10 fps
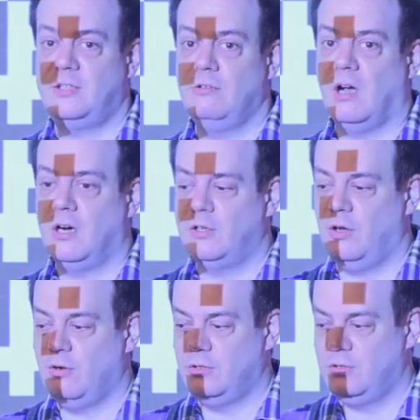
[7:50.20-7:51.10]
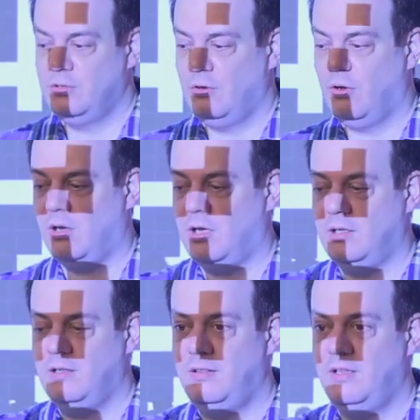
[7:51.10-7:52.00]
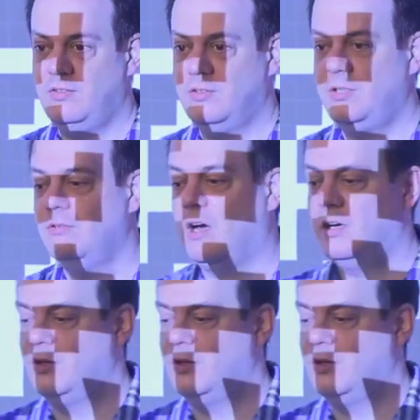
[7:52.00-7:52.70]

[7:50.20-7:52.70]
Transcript: QR code or this QR